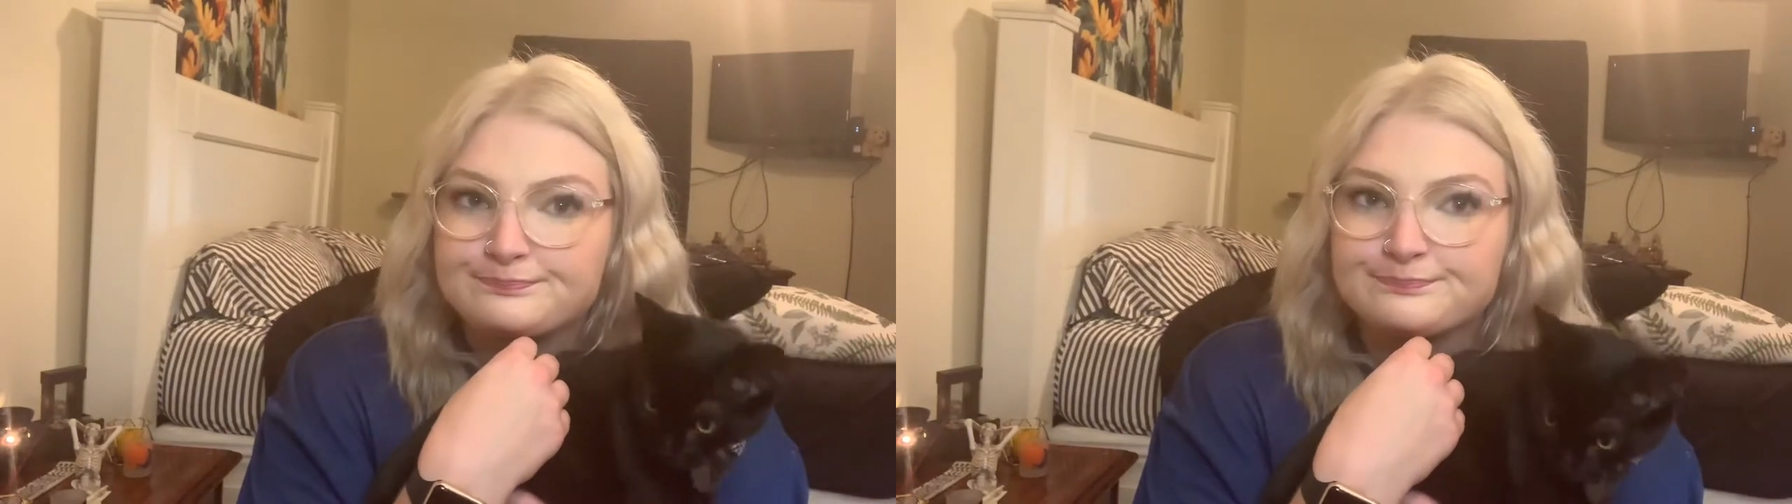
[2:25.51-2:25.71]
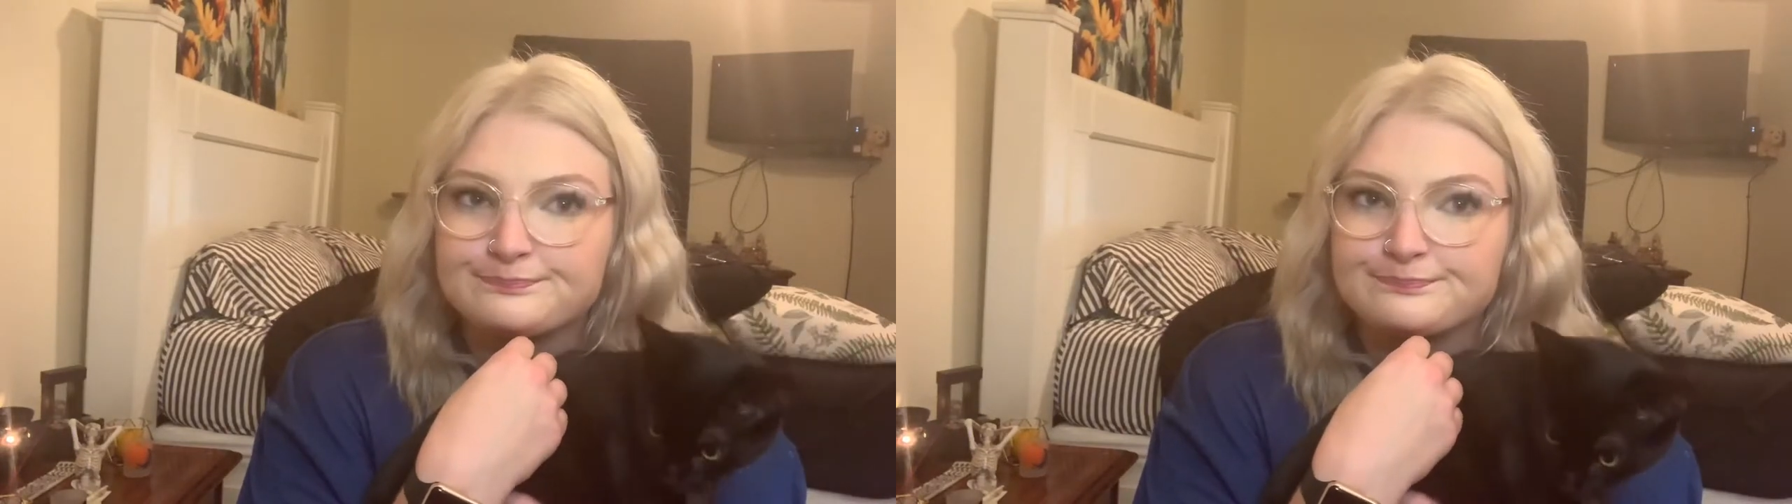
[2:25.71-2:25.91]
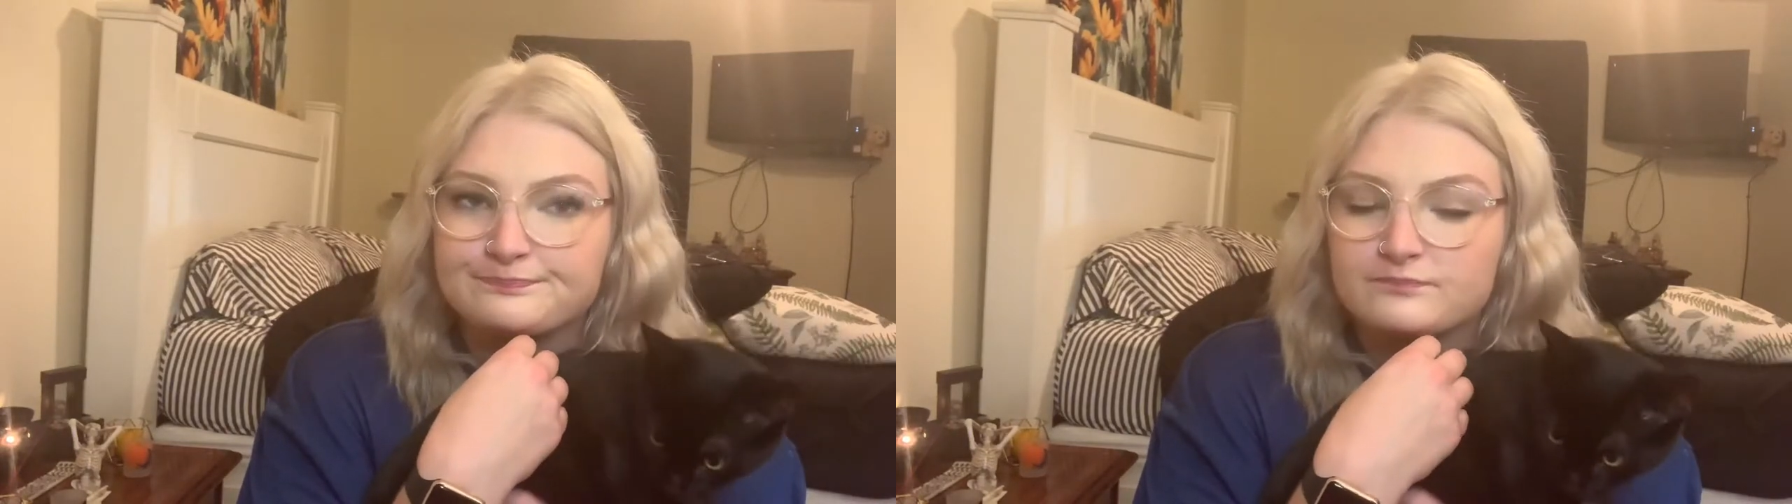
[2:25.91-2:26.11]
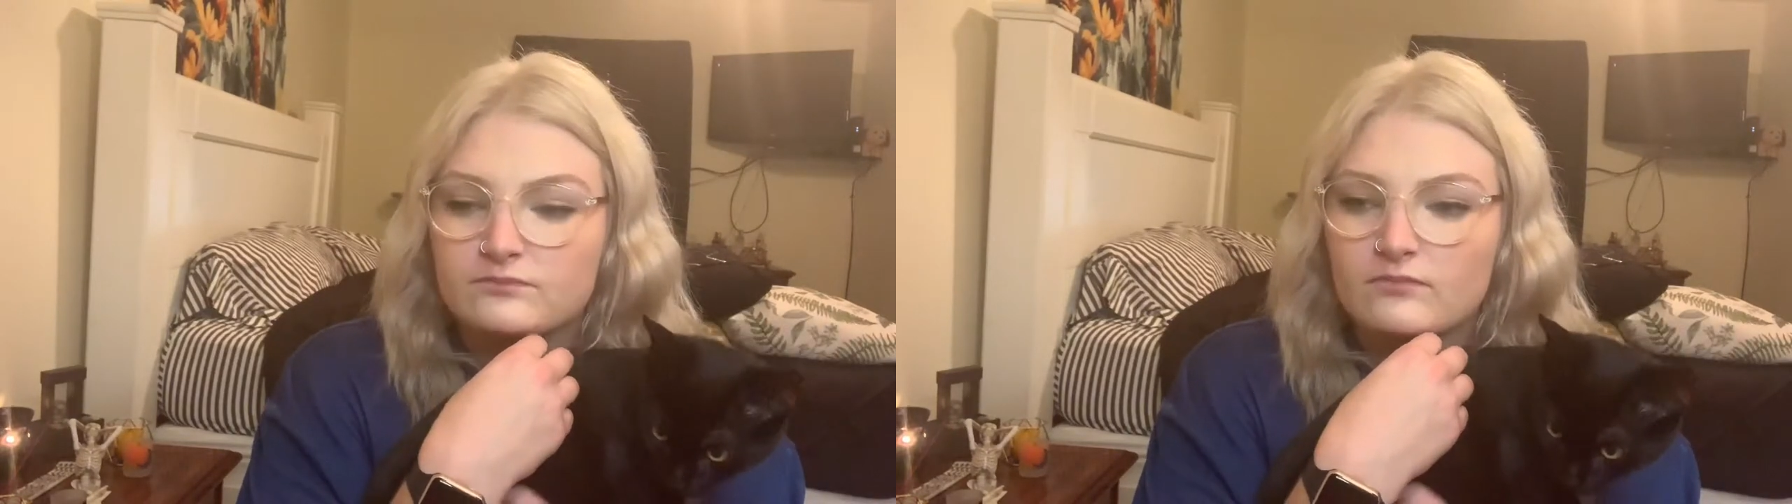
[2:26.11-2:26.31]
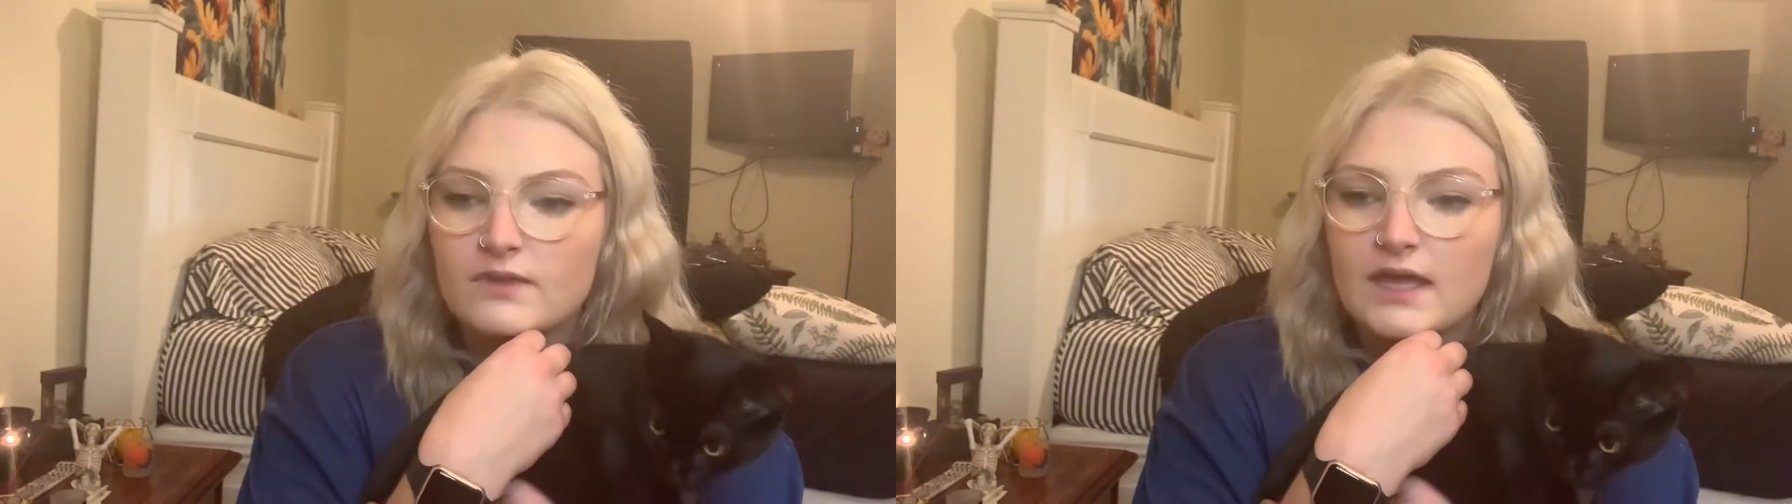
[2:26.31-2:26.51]
hmm,
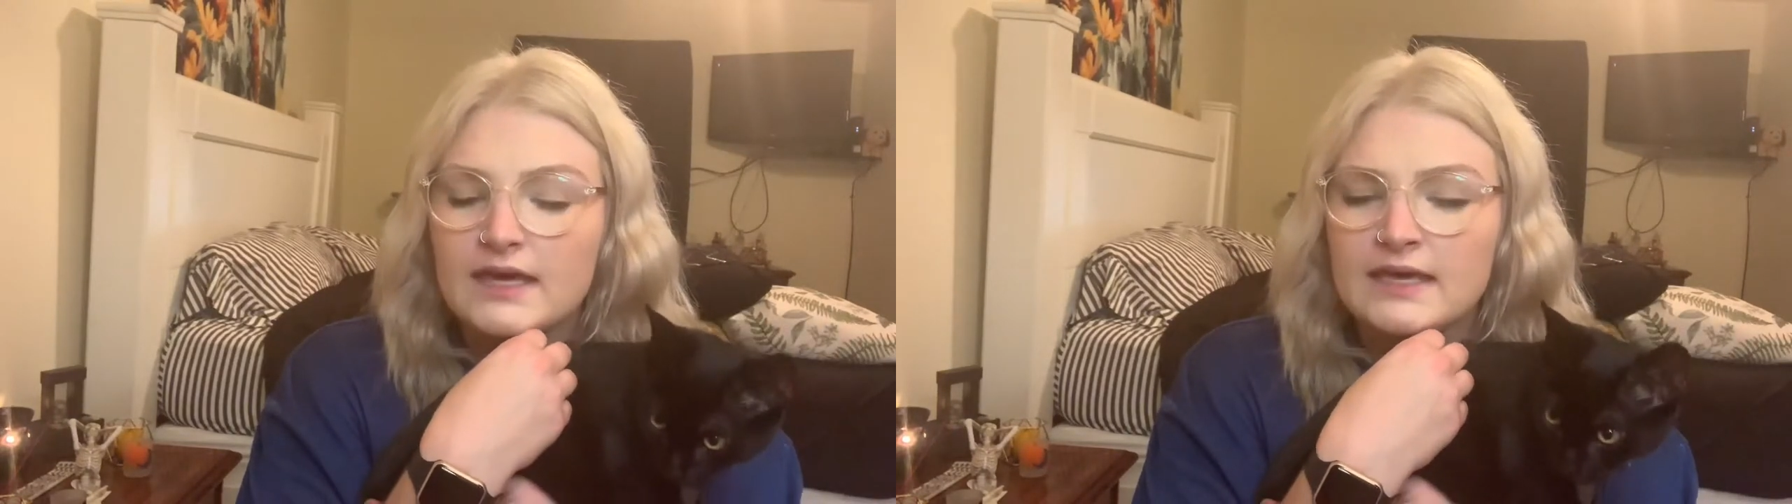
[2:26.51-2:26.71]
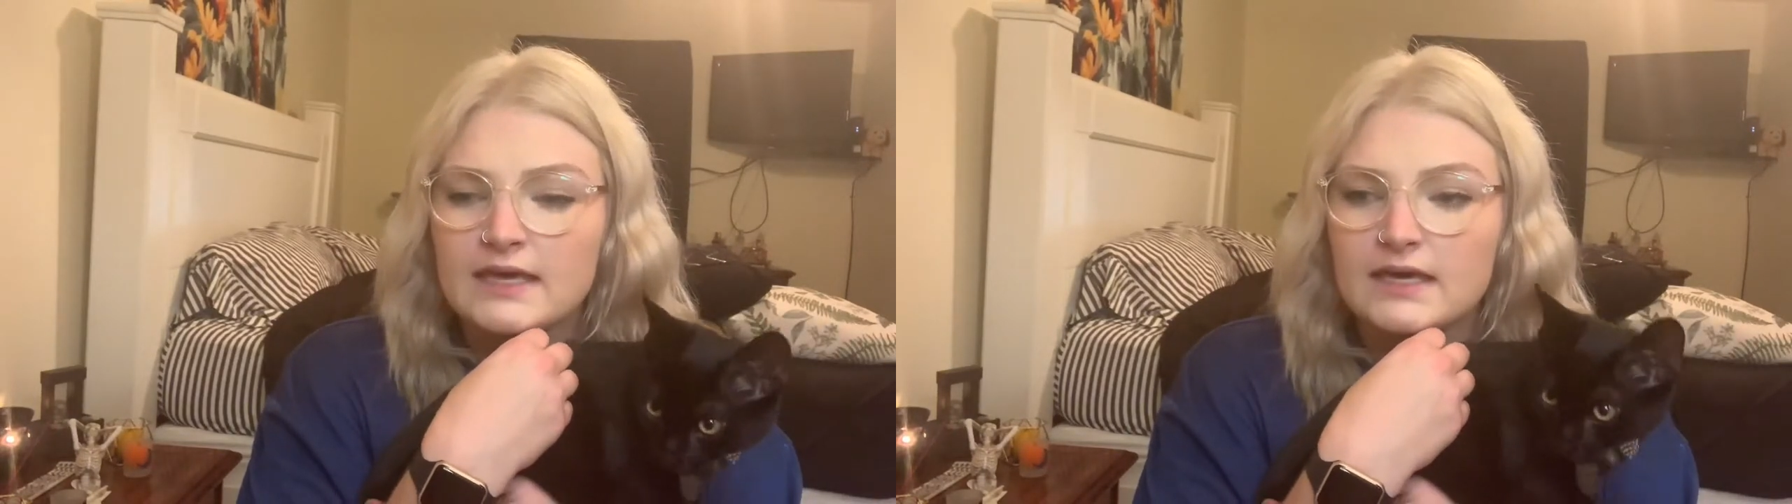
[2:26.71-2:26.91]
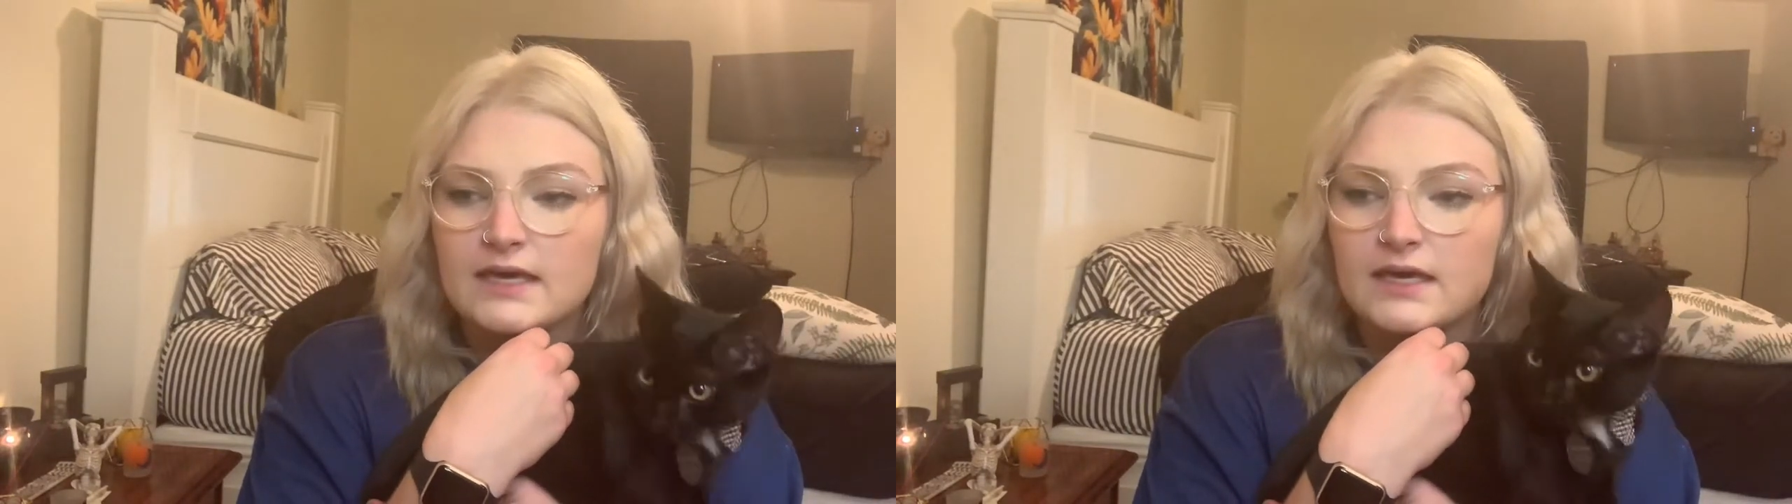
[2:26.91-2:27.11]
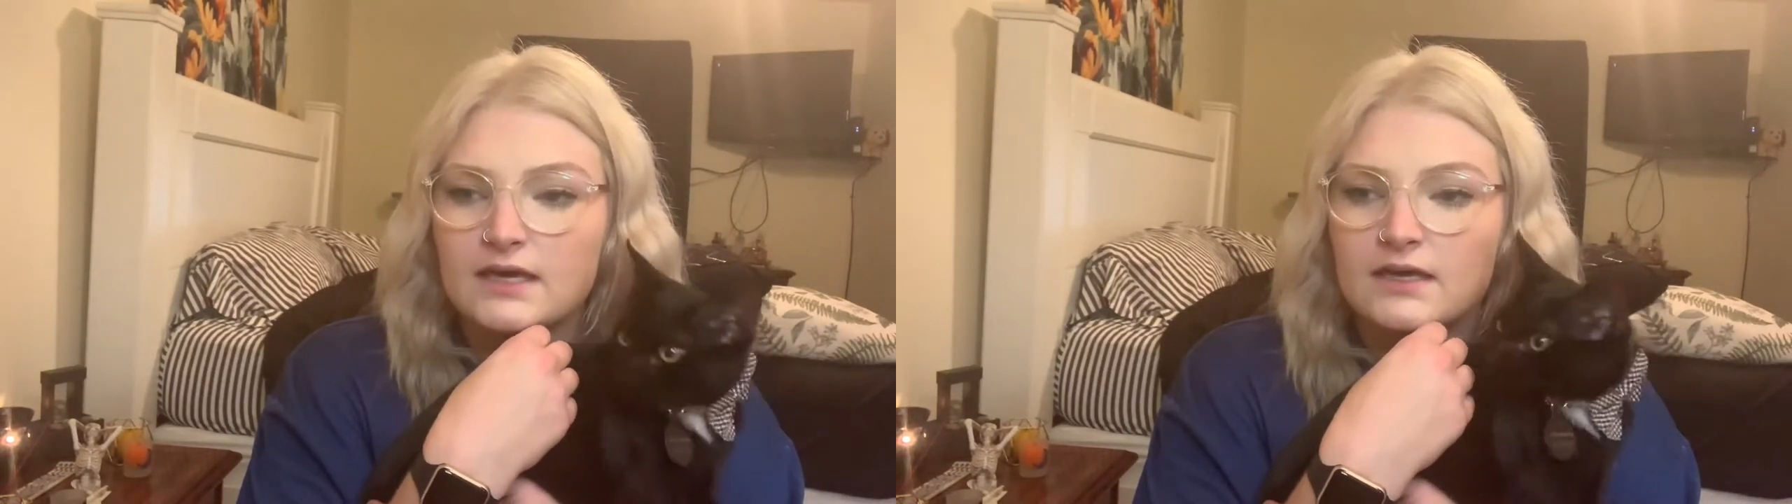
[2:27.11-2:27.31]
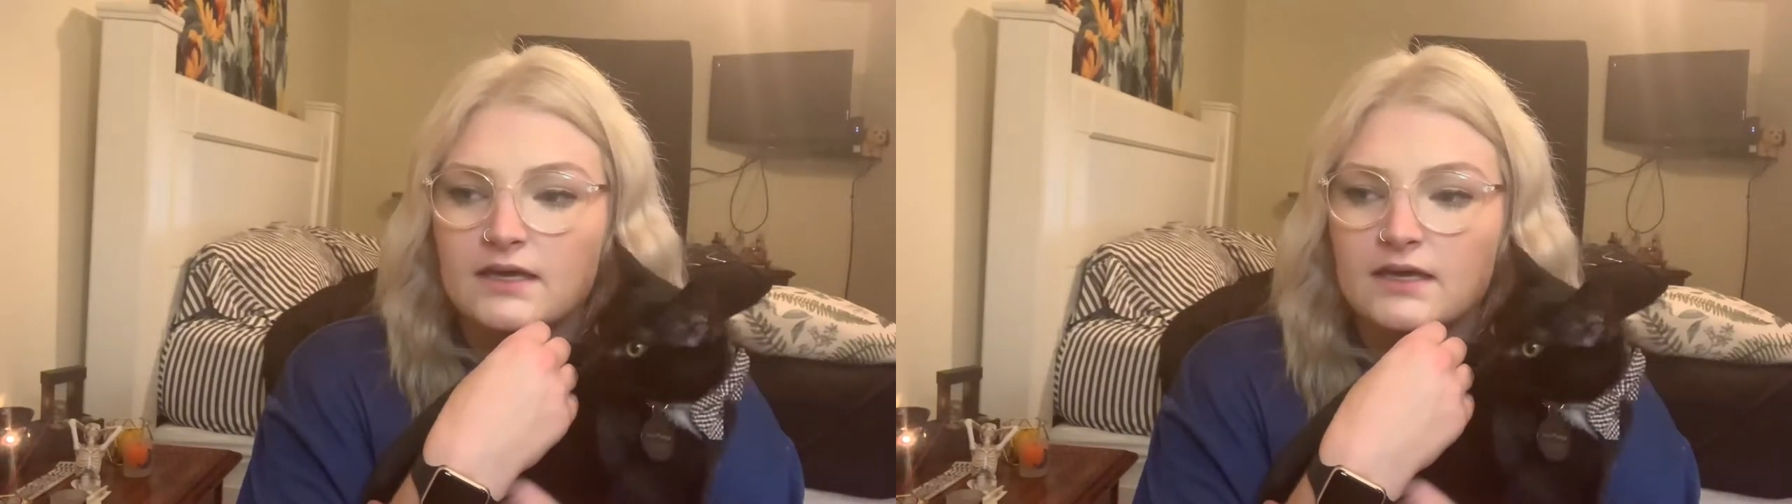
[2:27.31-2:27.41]
he